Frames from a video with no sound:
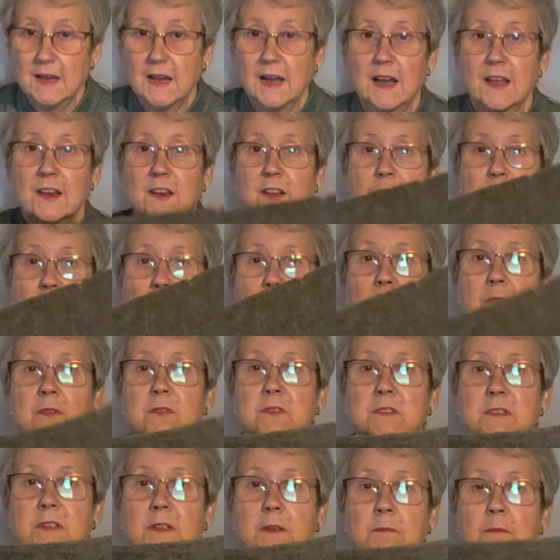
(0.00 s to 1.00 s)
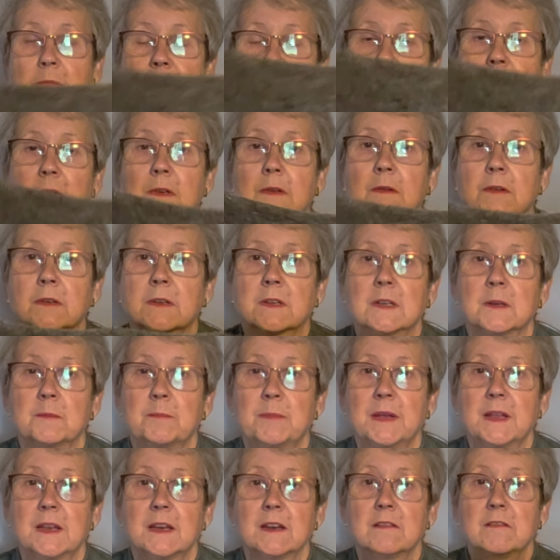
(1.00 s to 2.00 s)
and I've bought some
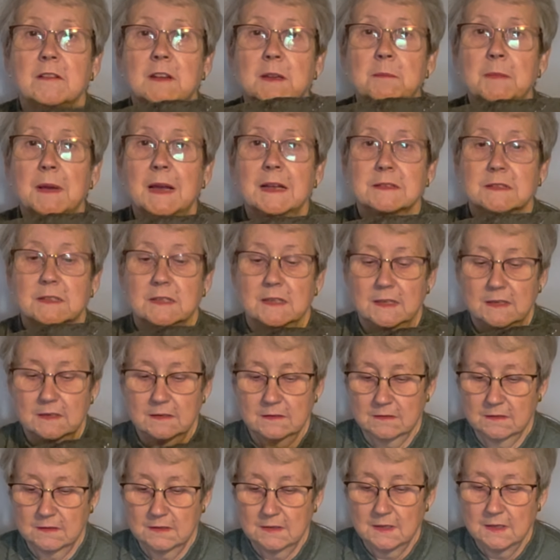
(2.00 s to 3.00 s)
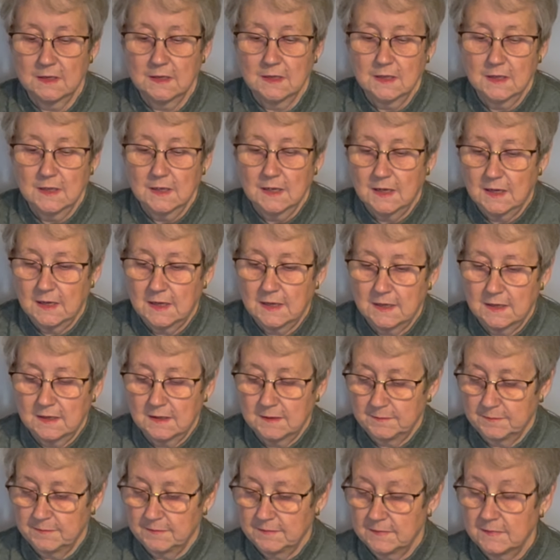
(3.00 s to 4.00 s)
capillary matting.
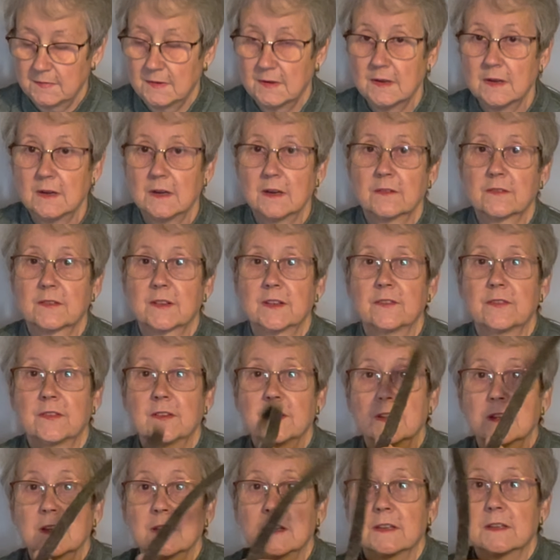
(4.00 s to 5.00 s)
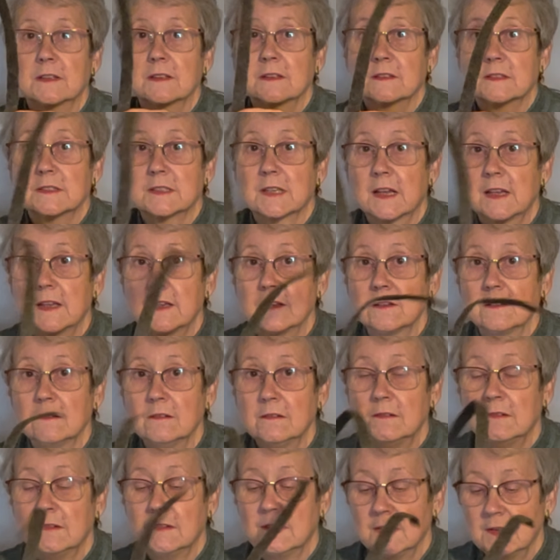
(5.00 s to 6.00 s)
I've given it a little
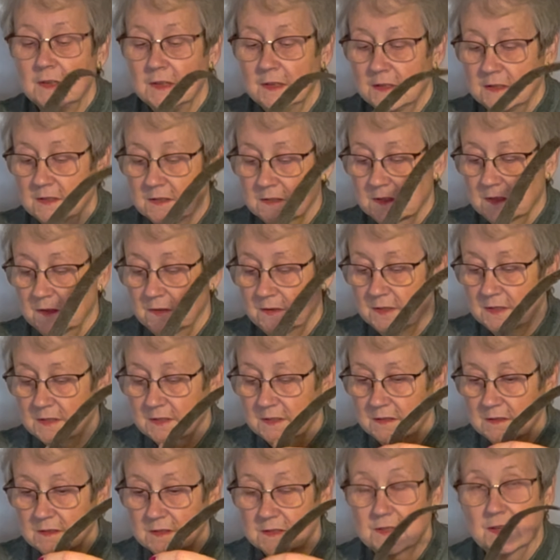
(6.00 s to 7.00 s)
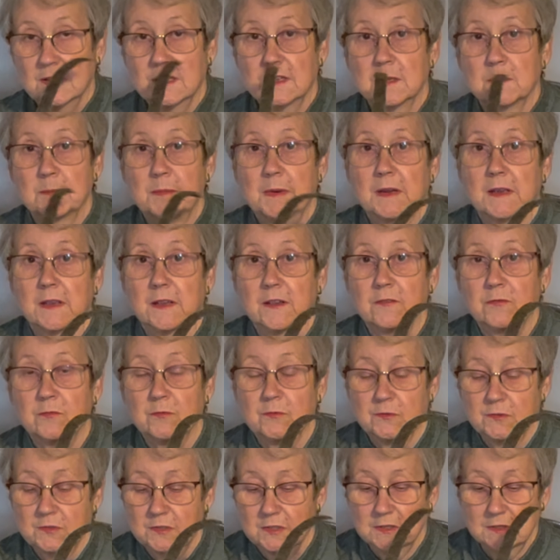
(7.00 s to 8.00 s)
tail so this can sit in the bucket of
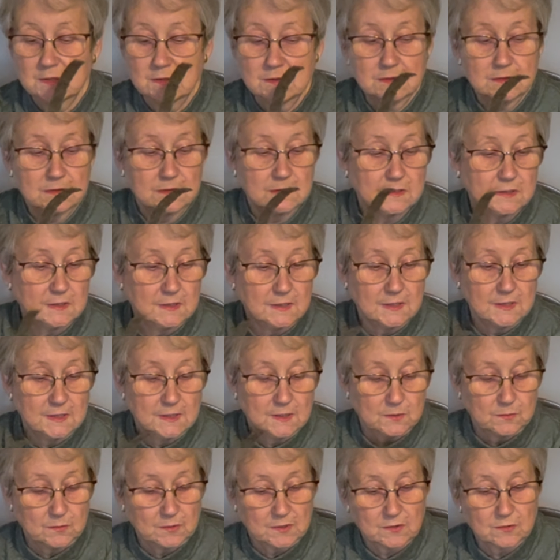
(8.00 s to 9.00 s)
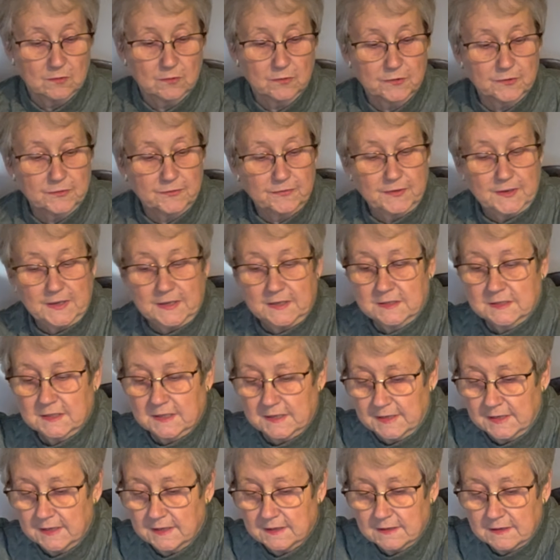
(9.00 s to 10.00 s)
water with all the feed
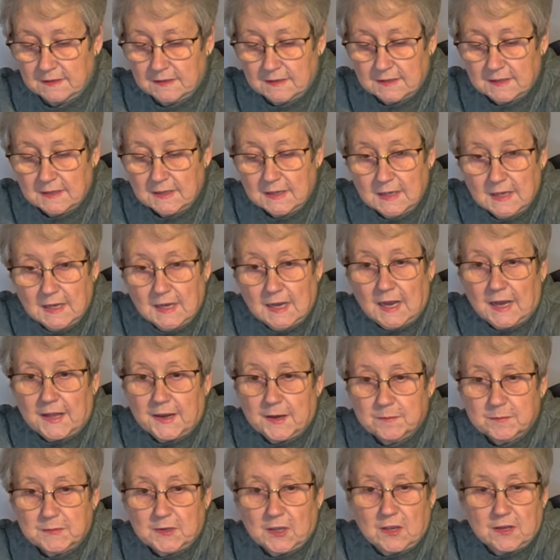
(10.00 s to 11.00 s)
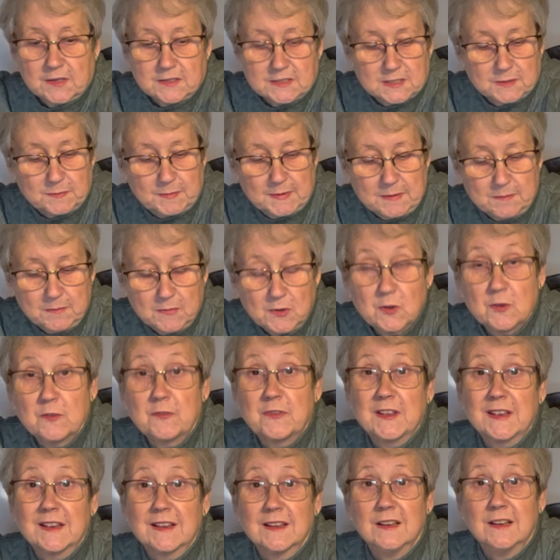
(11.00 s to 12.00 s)
in it, and I'm going to be
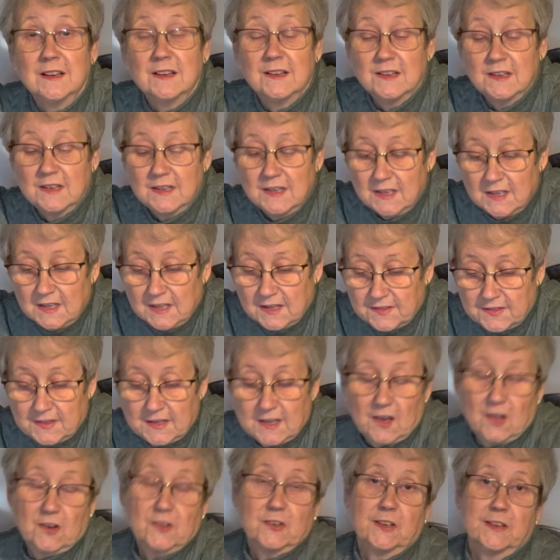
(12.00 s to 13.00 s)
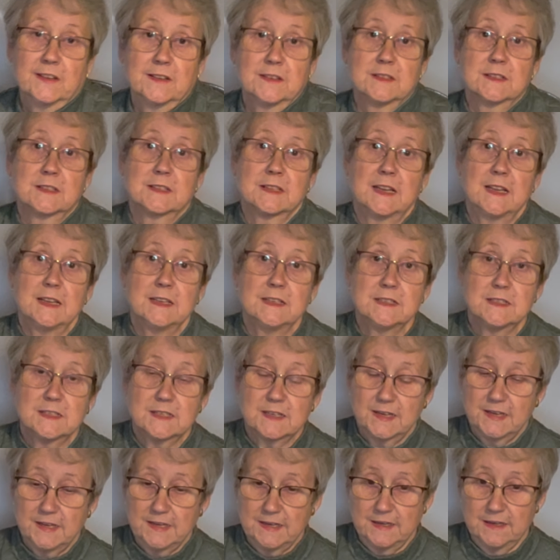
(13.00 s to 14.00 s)
moving the onions
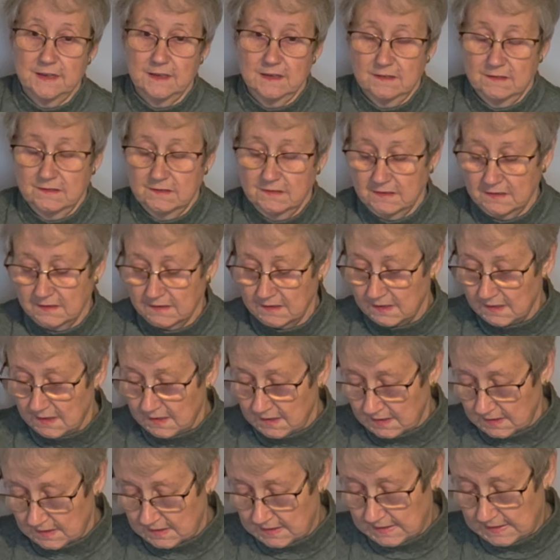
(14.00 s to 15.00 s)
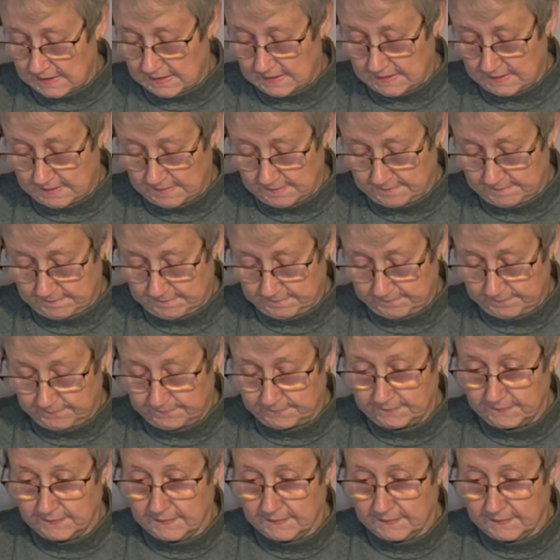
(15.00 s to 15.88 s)
into here, and